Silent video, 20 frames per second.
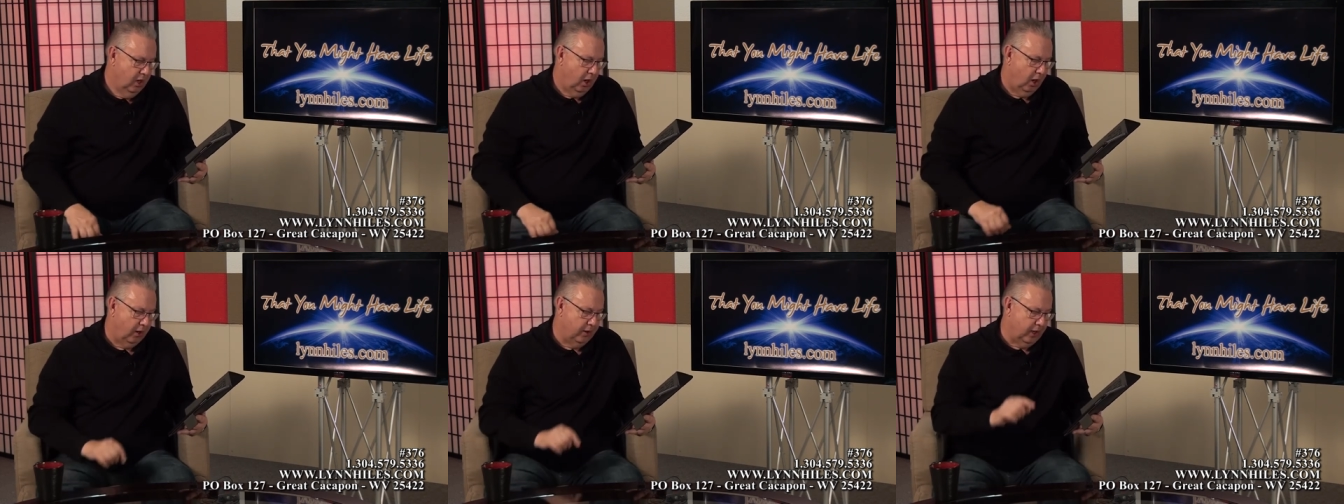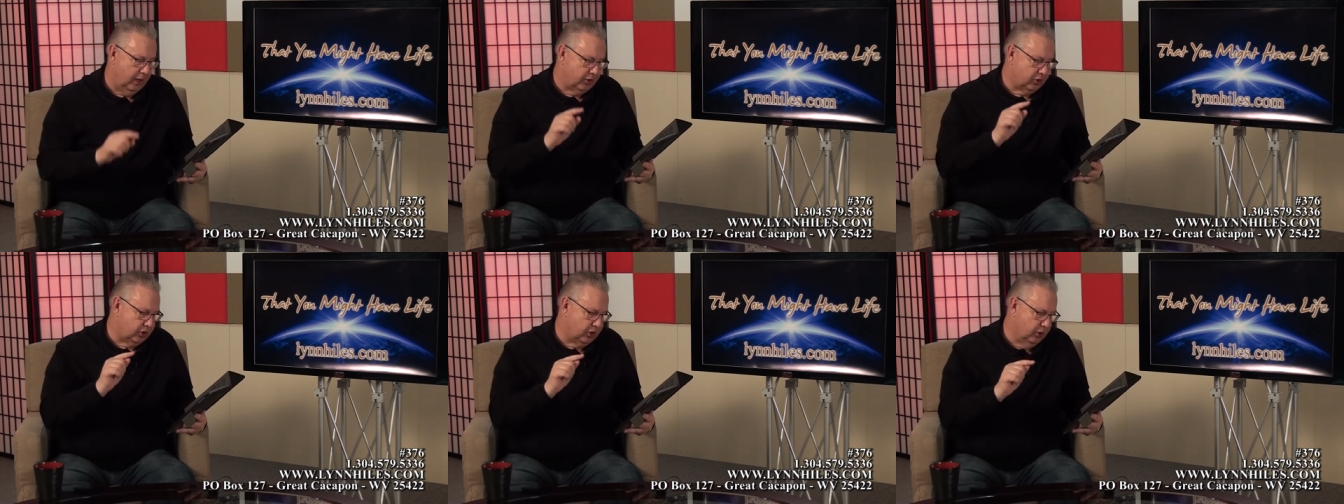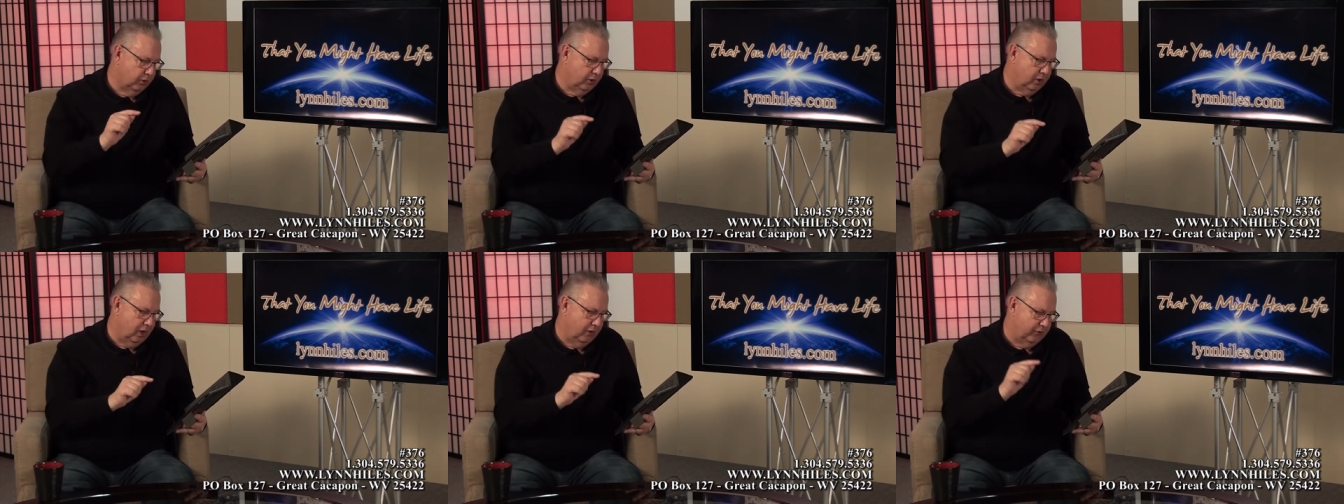are not
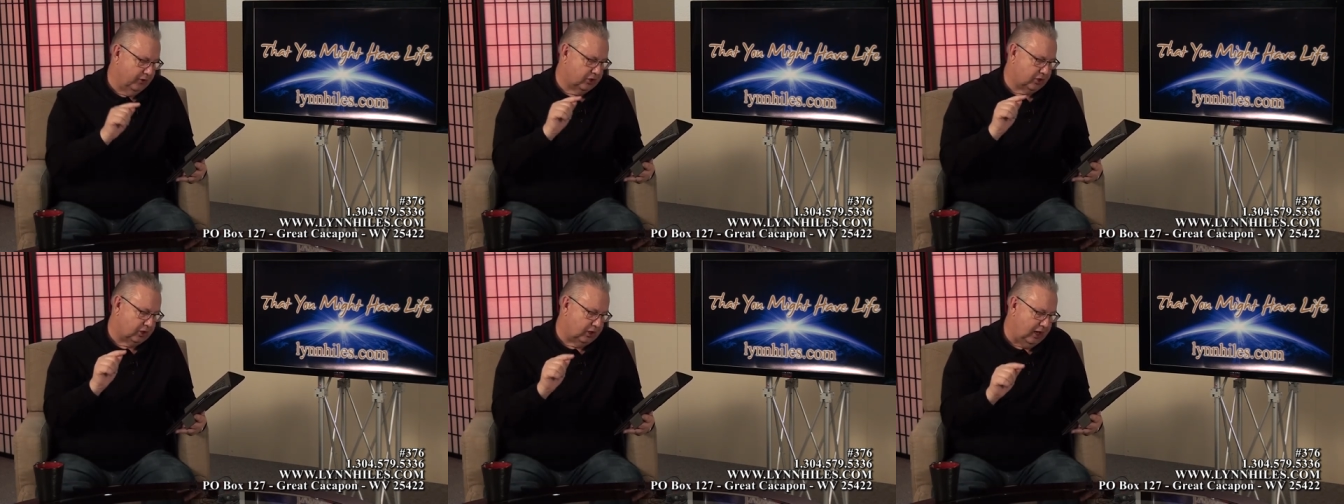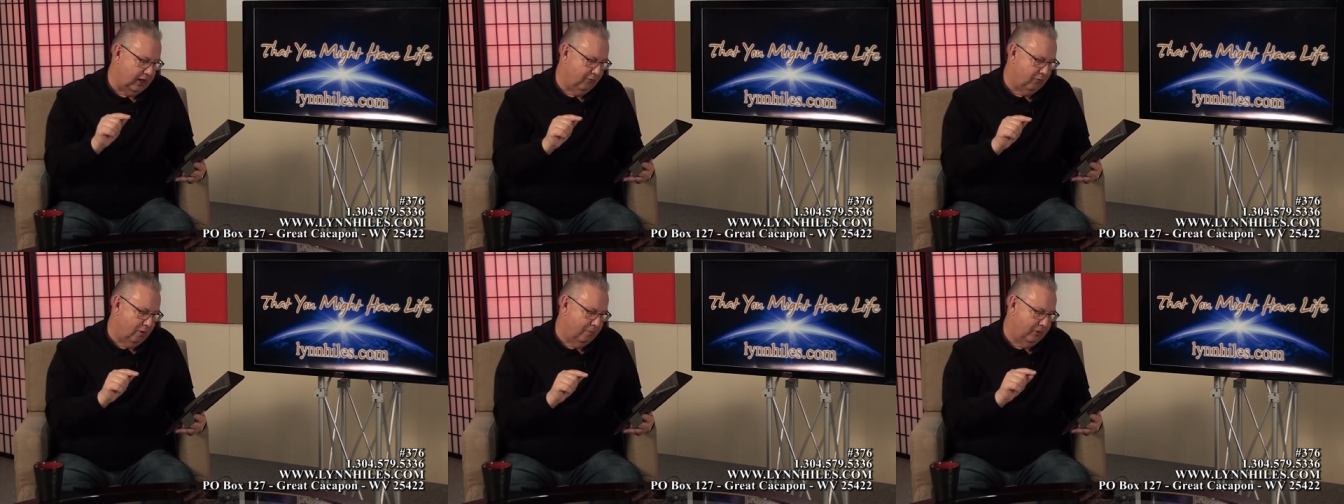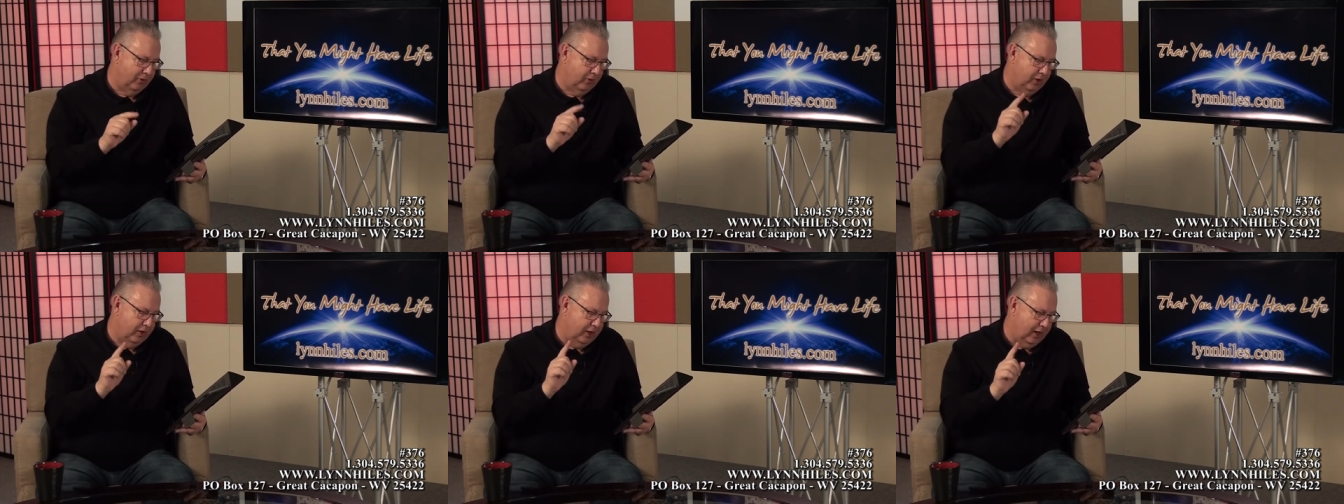children of a slave
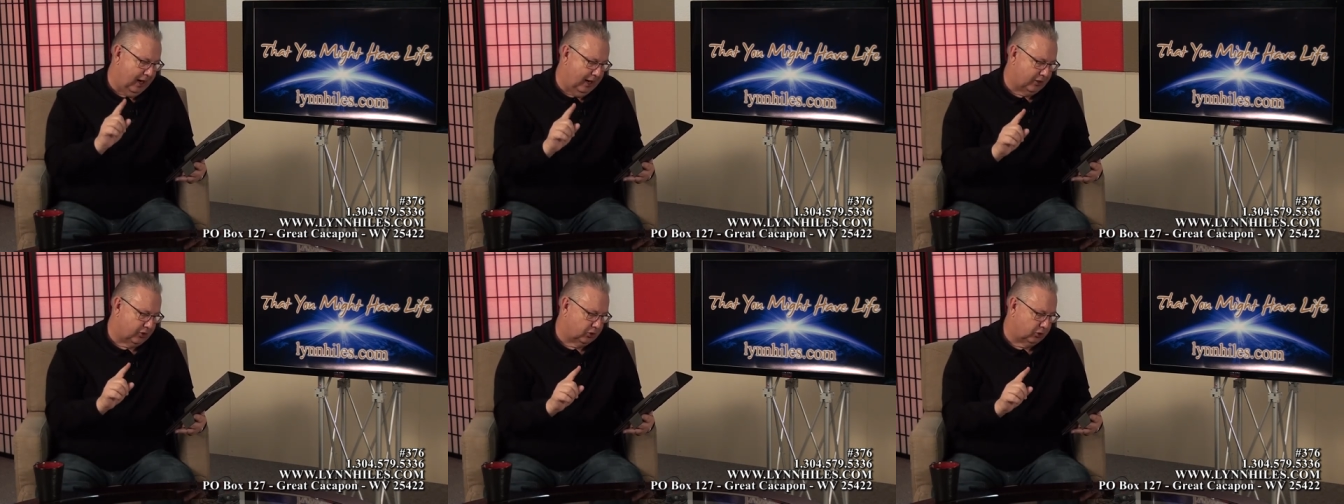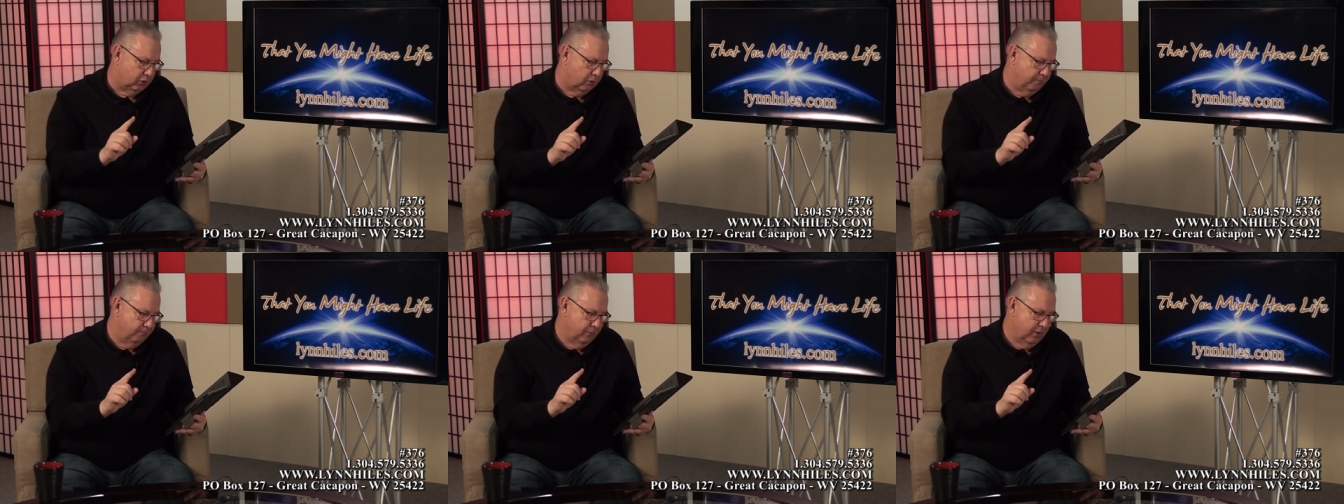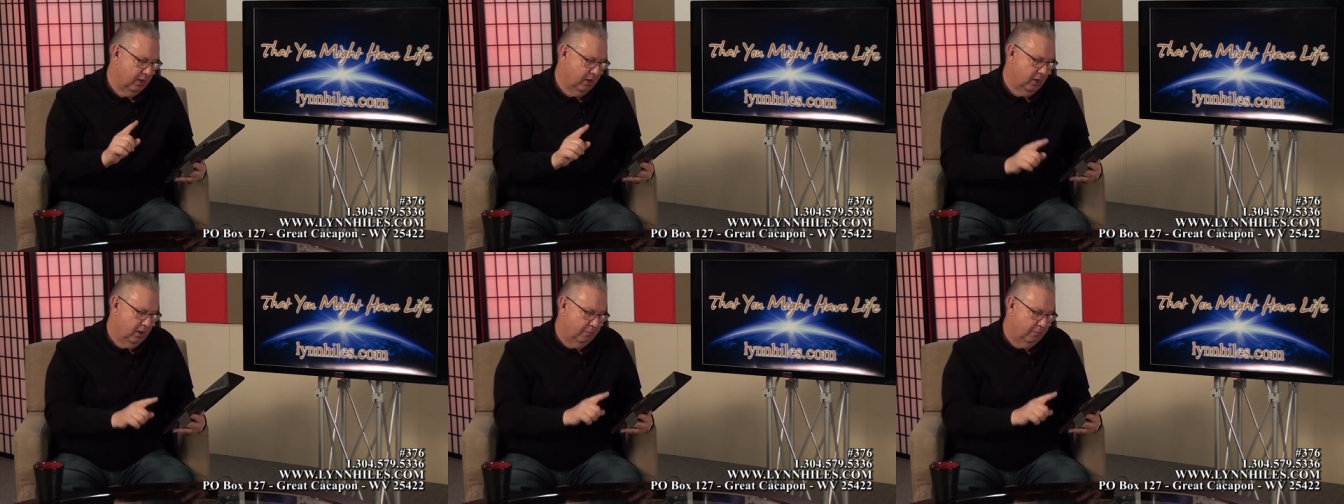woman, the natural,